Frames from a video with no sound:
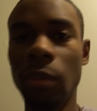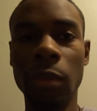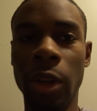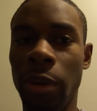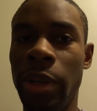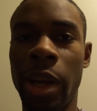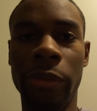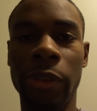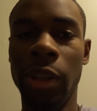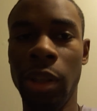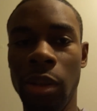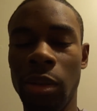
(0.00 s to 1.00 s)
you know,
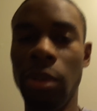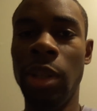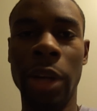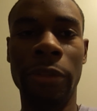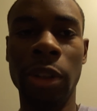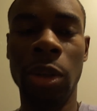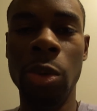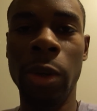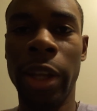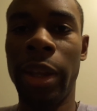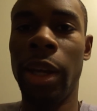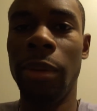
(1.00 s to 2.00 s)
definitely cool
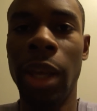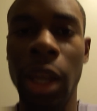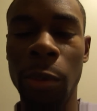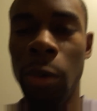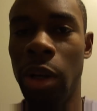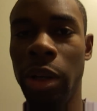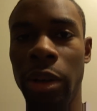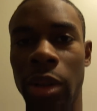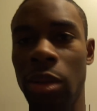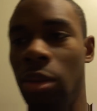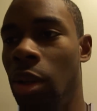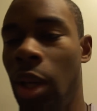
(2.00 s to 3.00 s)
that that game won. You
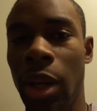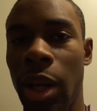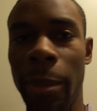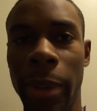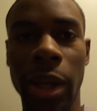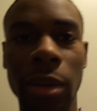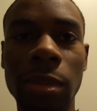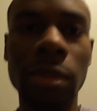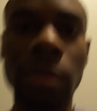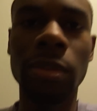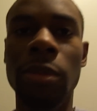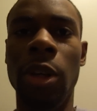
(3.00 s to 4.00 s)
know, I'm not,
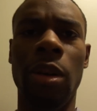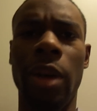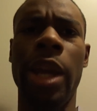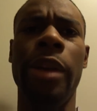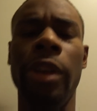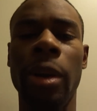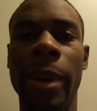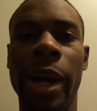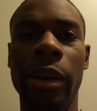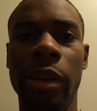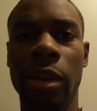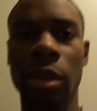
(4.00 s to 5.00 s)
you know, angry
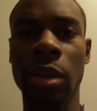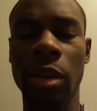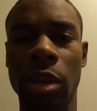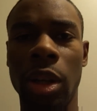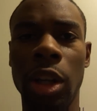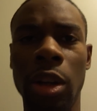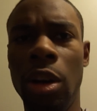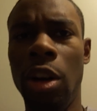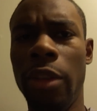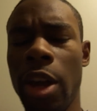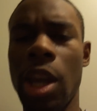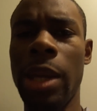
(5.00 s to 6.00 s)
about it or like,
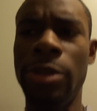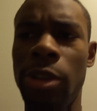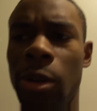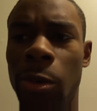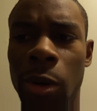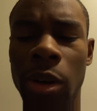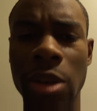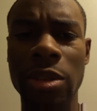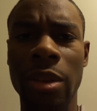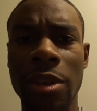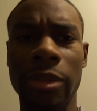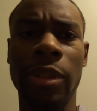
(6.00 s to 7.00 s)
oh, that game shouldn't have won
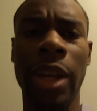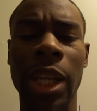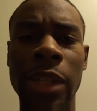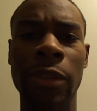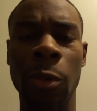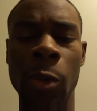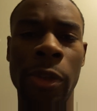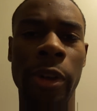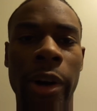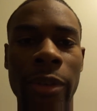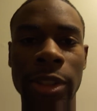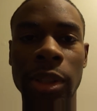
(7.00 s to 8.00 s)
because of this and that. Even with
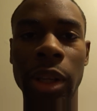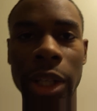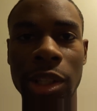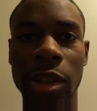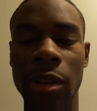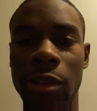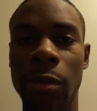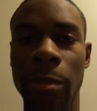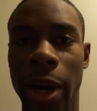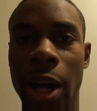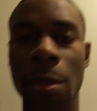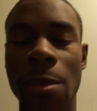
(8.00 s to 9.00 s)
all its glitches and
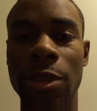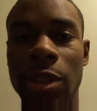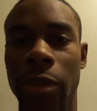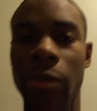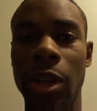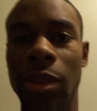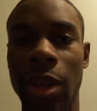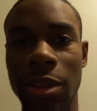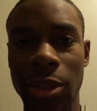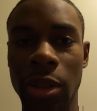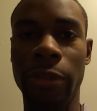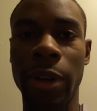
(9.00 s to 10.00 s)
problems and stuff like that,
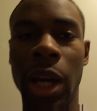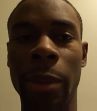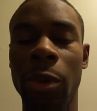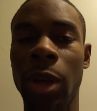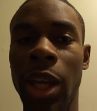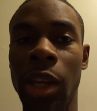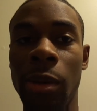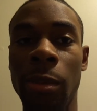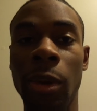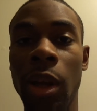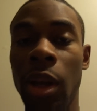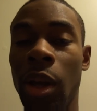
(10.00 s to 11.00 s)
still a phenomenal
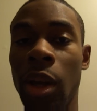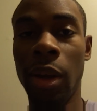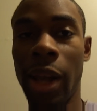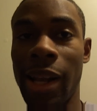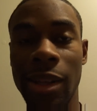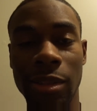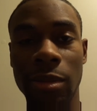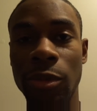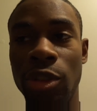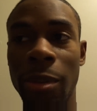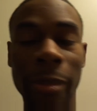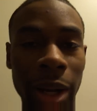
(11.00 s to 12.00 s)
game. Has
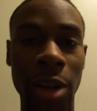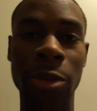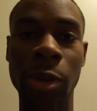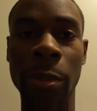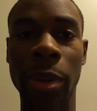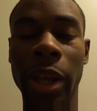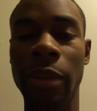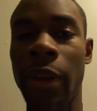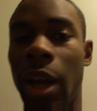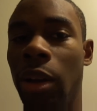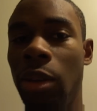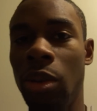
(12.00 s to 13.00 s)
tremendous replay
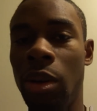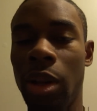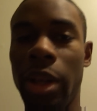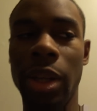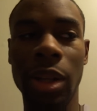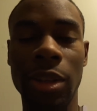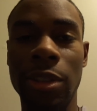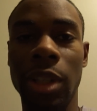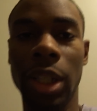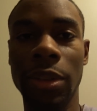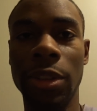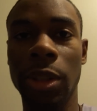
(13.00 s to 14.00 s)
value and all that good
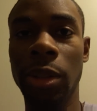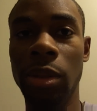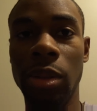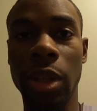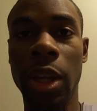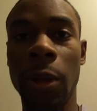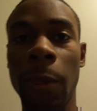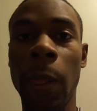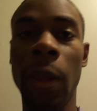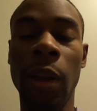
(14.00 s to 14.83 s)
stuff. So yeah,